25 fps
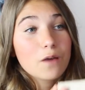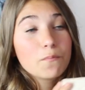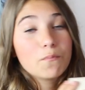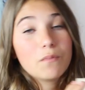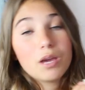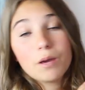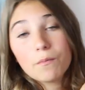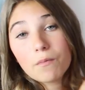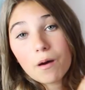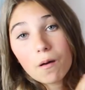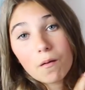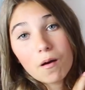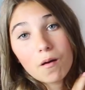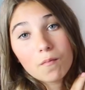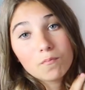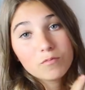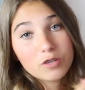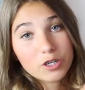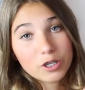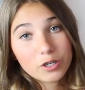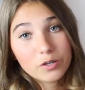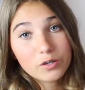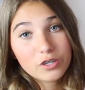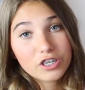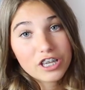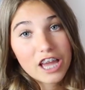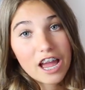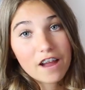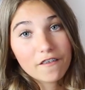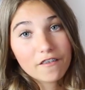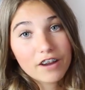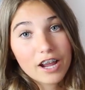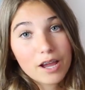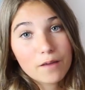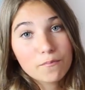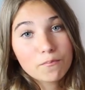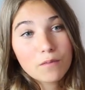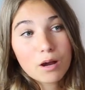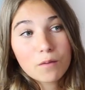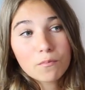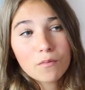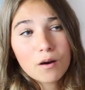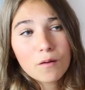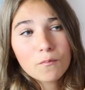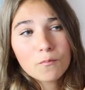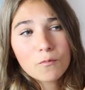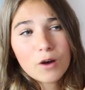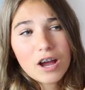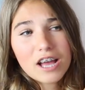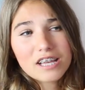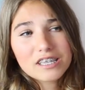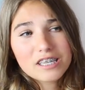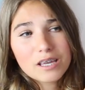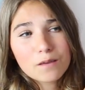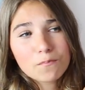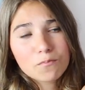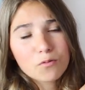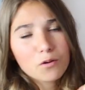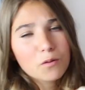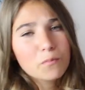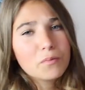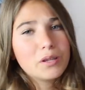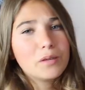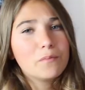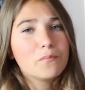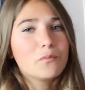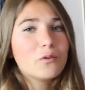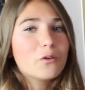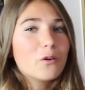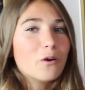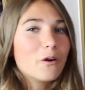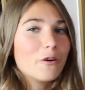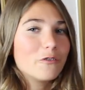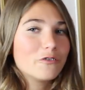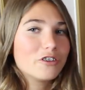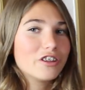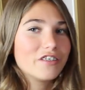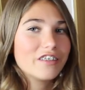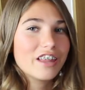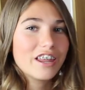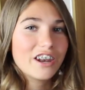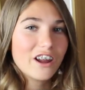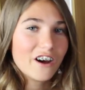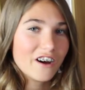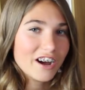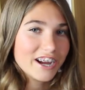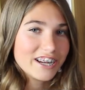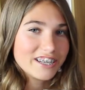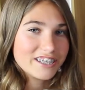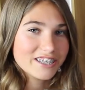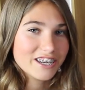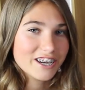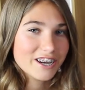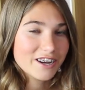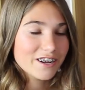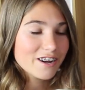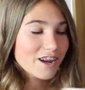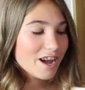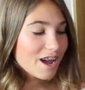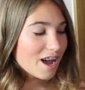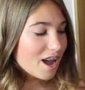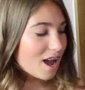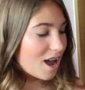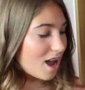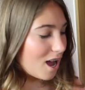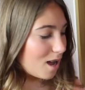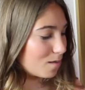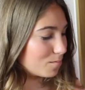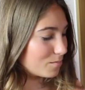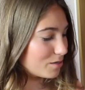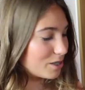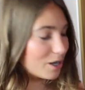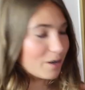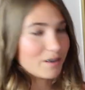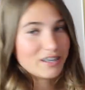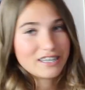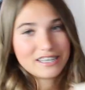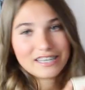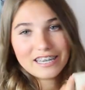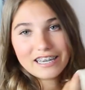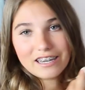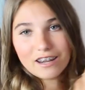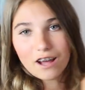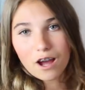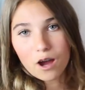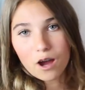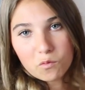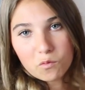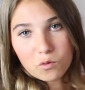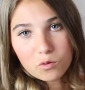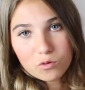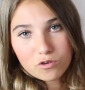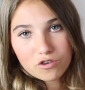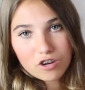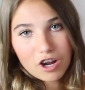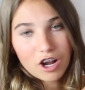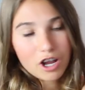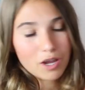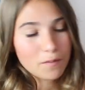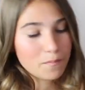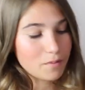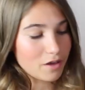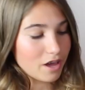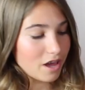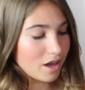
Me and my mum do share it. My mum wears it probably more often than I do, so it's in wardrobe.